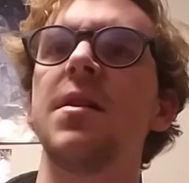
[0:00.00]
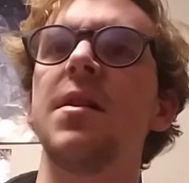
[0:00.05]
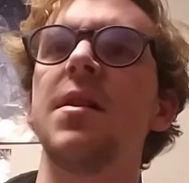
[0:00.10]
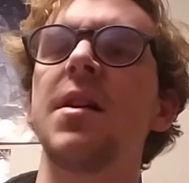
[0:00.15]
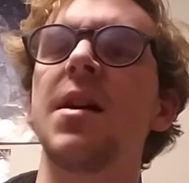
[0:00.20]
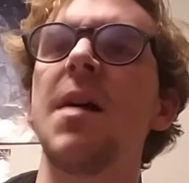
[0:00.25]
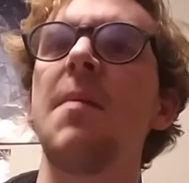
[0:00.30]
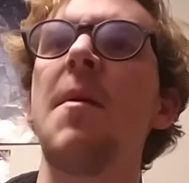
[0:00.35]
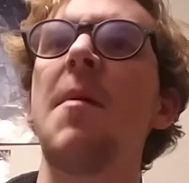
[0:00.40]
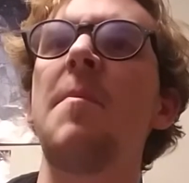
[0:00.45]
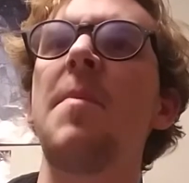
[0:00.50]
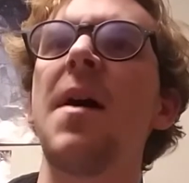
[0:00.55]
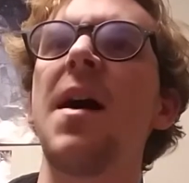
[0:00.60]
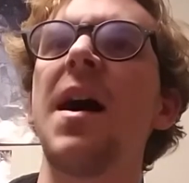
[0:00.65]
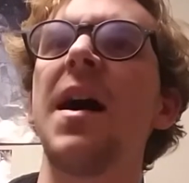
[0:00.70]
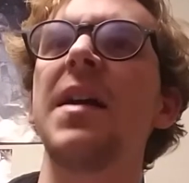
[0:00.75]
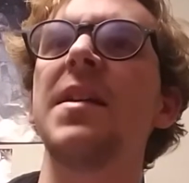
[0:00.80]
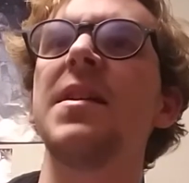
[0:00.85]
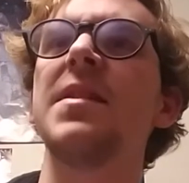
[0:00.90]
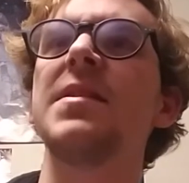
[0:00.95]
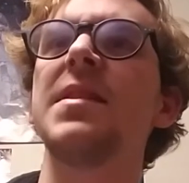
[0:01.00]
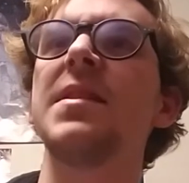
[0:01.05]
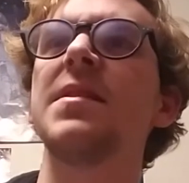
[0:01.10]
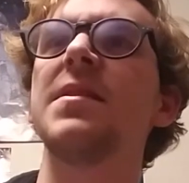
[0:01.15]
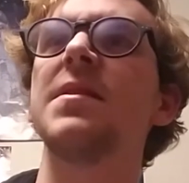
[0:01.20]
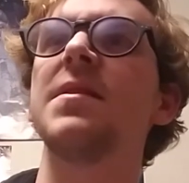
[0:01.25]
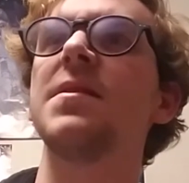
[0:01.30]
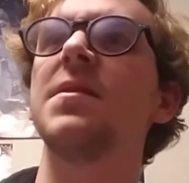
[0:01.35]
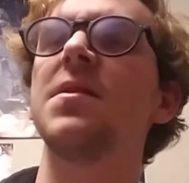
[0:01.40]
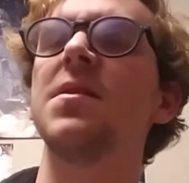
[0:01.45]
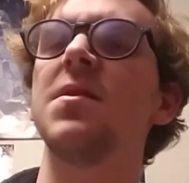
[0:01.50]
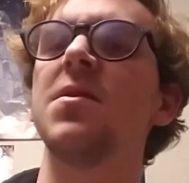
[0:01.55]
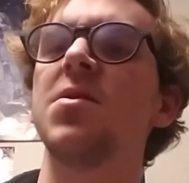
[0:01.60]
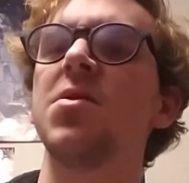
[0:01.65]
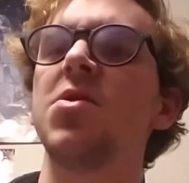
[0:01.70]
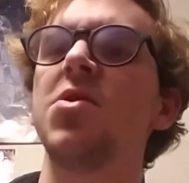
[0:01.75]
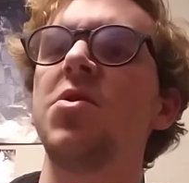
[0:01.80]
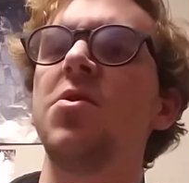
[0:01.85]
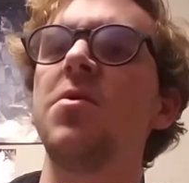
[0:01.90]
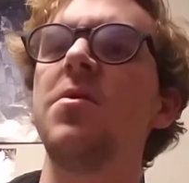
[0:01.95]
come up behind us and
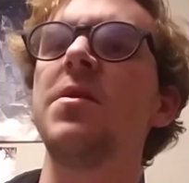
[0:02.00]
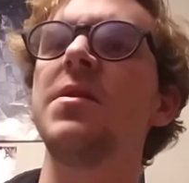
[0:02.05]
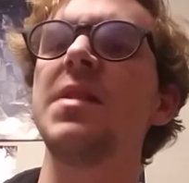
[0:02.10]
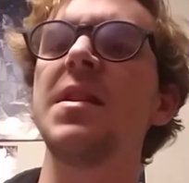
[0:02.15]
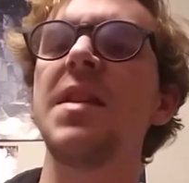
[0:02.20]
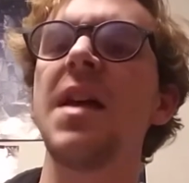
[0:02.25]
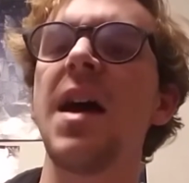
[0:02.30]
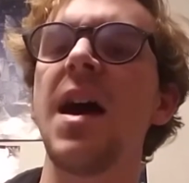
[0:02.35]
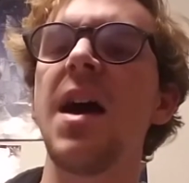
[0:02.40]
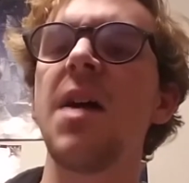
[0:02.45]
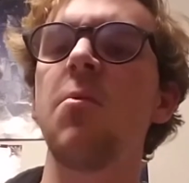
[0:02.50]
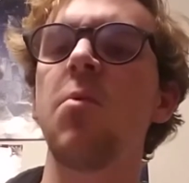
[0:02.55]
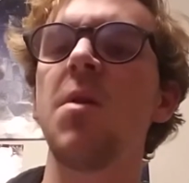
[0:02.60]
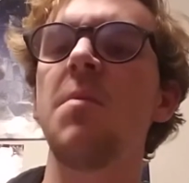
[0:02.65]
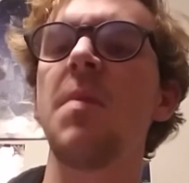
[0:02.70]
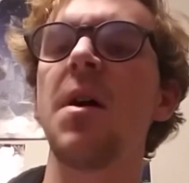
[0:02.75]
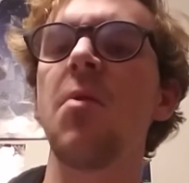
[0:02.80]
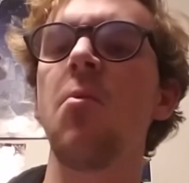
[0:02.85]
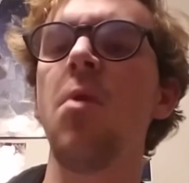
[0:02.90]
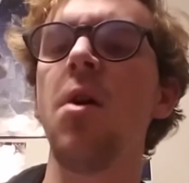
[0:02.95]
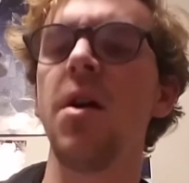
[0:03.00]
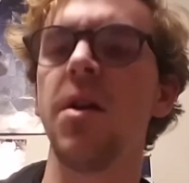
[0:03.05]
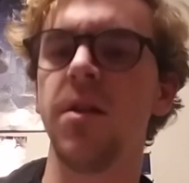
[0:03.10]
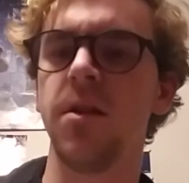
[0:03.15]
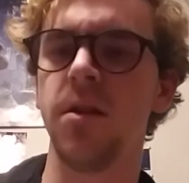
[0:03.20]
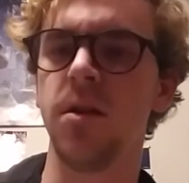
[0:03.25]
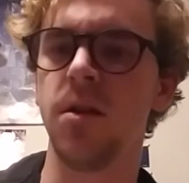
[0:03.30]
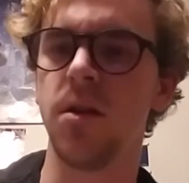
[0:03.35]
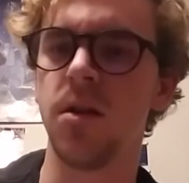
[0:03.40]
shoot us in the head one by one.